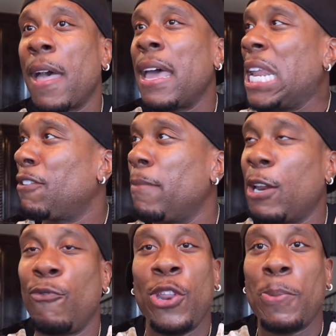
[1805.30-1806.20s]
I never
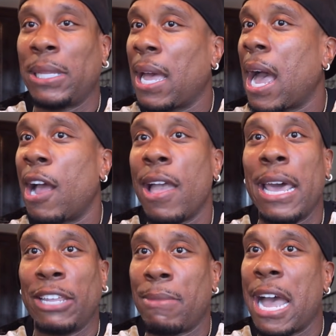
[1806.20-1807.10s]
made a video about the Iron
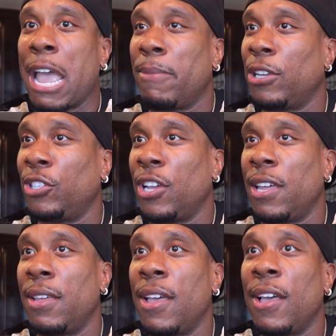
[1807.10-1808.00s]
Addicts Miami
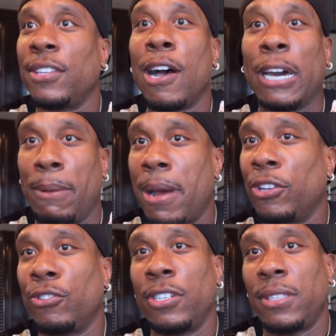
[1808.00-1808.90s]
shit talking
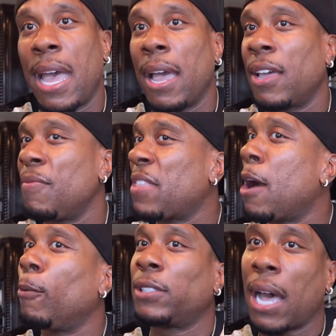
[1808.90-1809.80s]
about your stack.
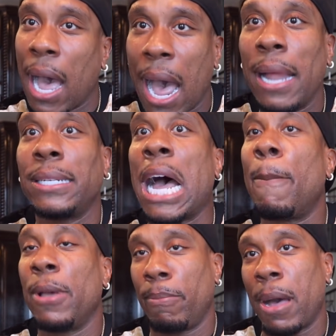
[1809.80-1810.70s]
That was a hot
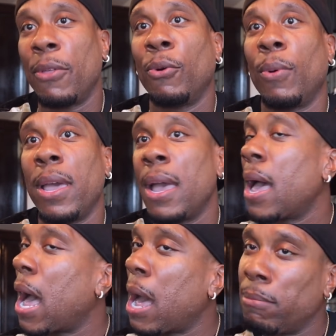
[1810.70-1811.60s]
topic, by the way.
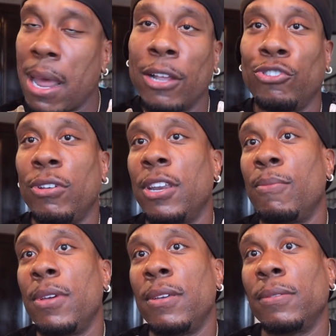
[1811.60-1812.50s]
I'm not your
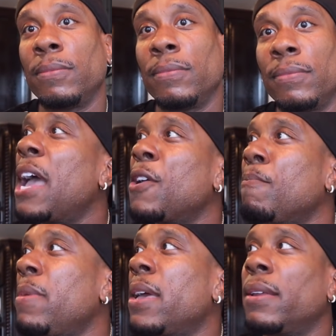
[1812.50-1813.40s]
enemy. I
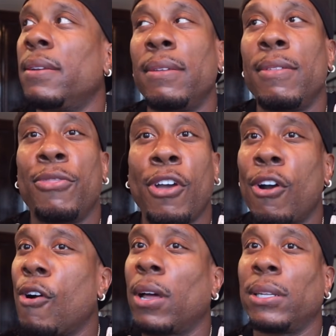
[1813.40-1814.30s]
admit there
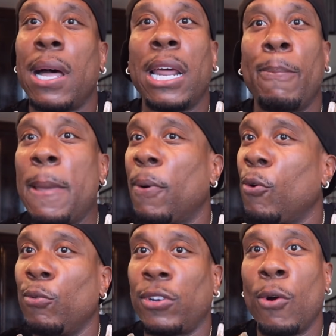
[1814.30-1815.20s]
are a lot of people
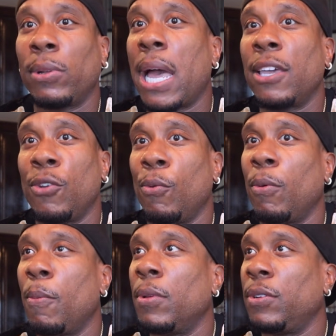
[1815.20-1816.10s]
who don't like
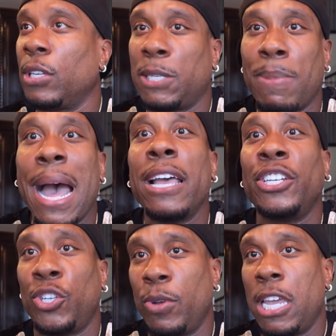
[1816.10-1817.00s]
you,
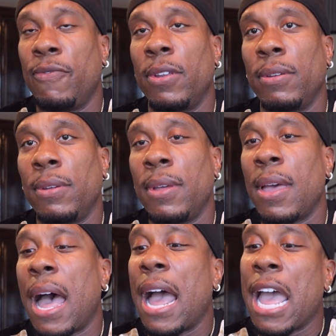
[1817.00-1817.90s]
despise you even.
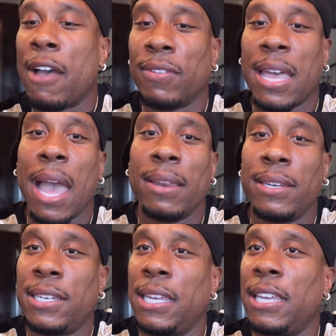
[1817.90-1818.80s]
I have
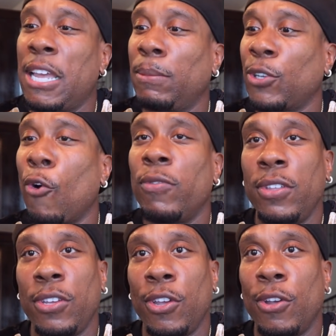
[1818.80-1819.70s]
gotten DMs over
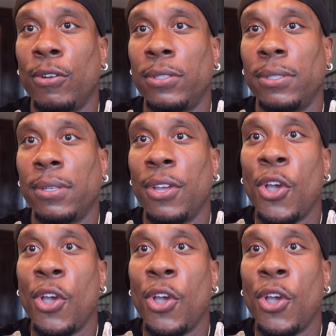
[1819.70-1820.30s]
the years